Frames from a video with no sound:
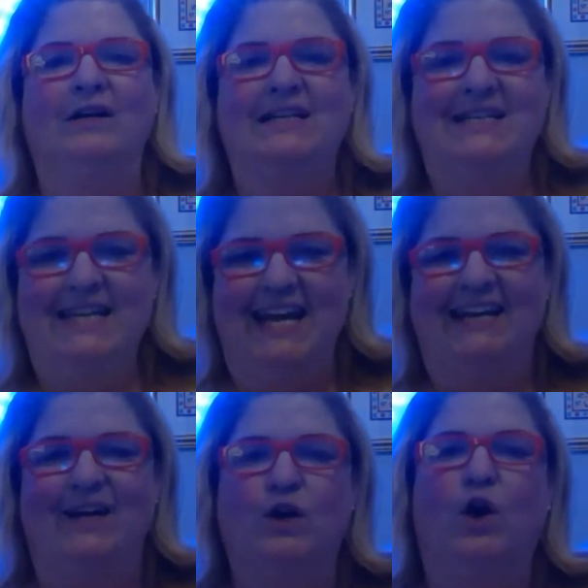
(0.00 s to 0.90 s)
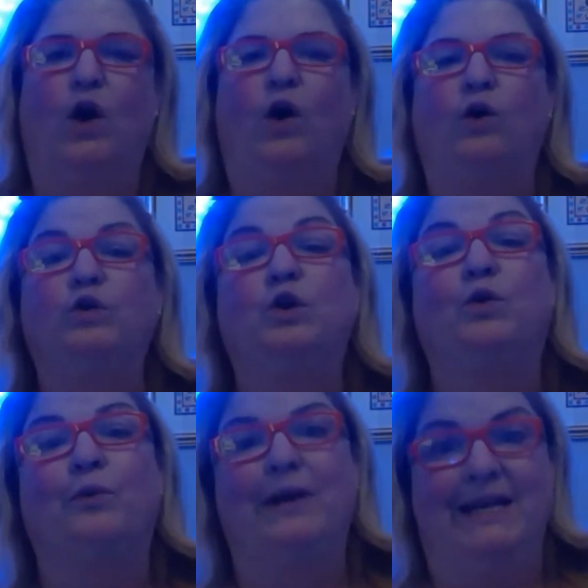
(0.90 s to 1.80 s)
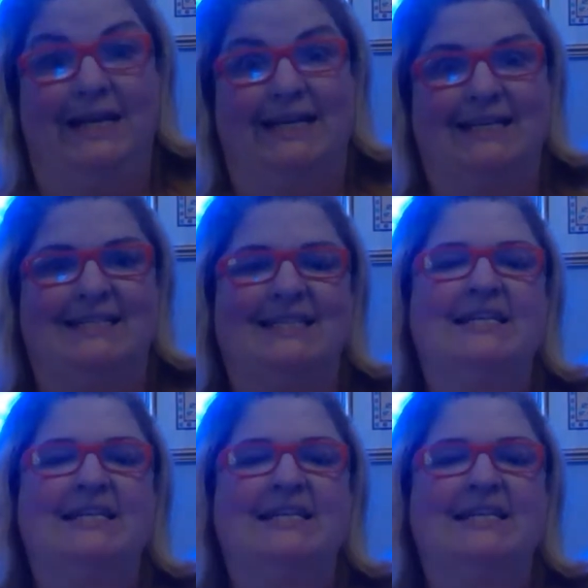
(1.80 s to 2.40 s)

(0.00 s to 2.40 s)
Indiana, called Greetings.